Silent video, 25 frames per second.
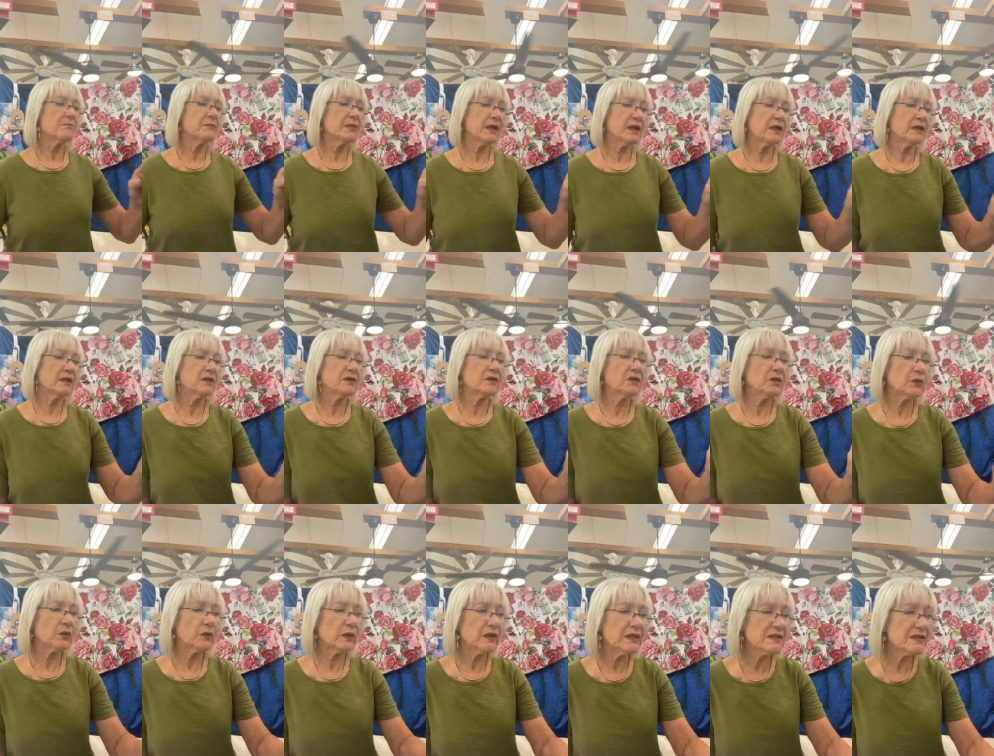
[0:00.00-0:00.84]
But
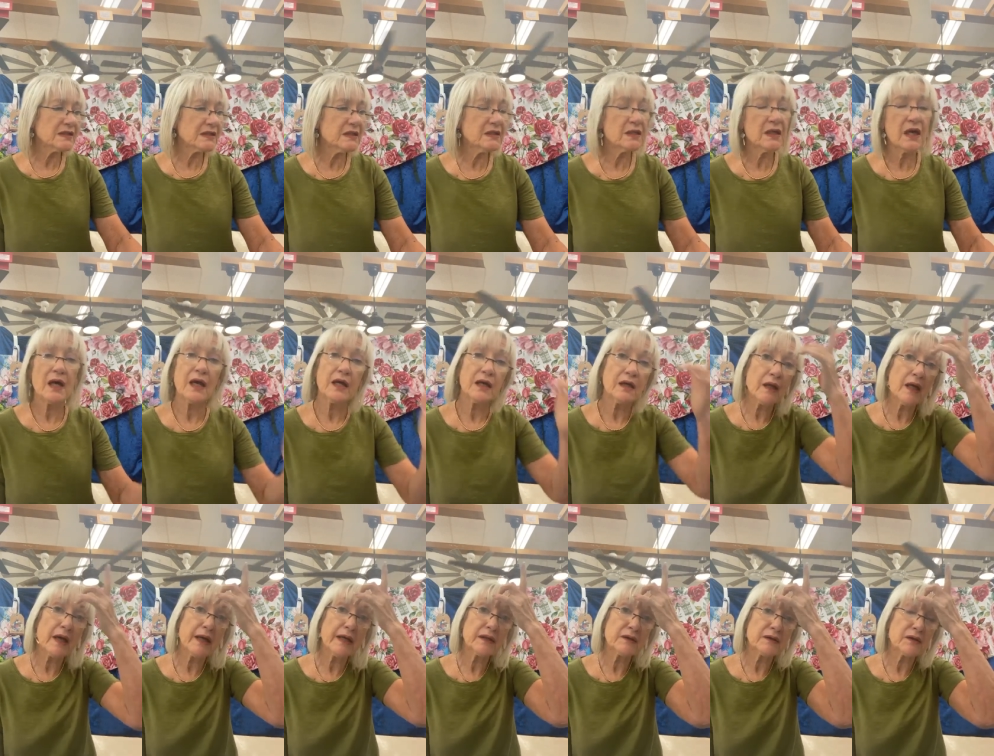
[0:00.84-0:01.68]
the reason I
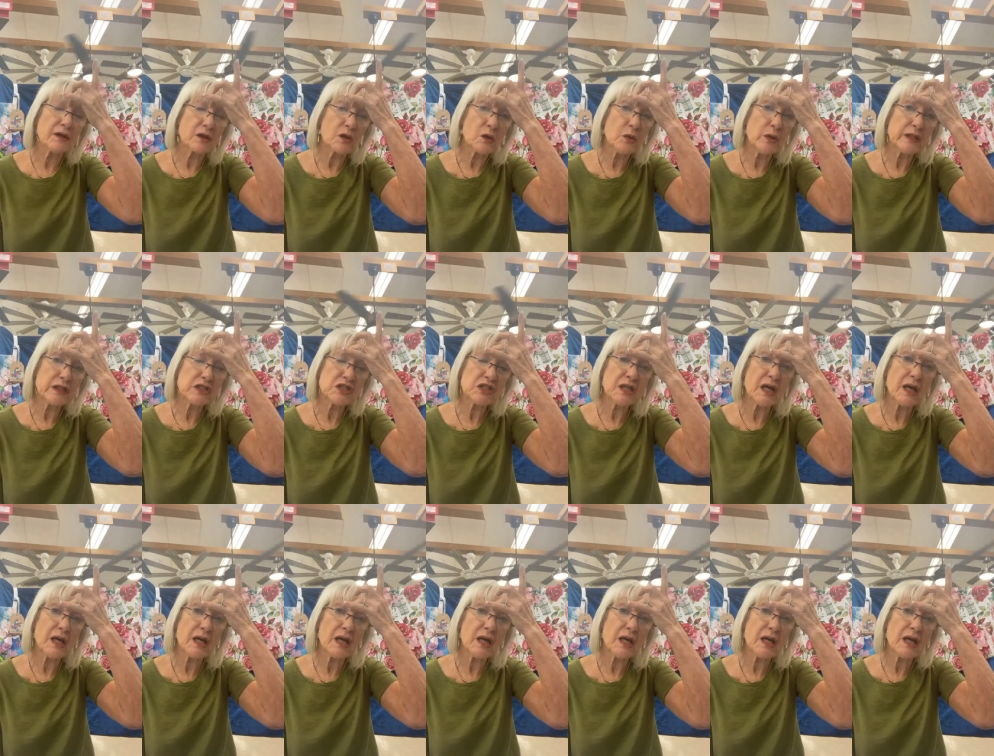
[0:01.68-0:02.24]
like the Quick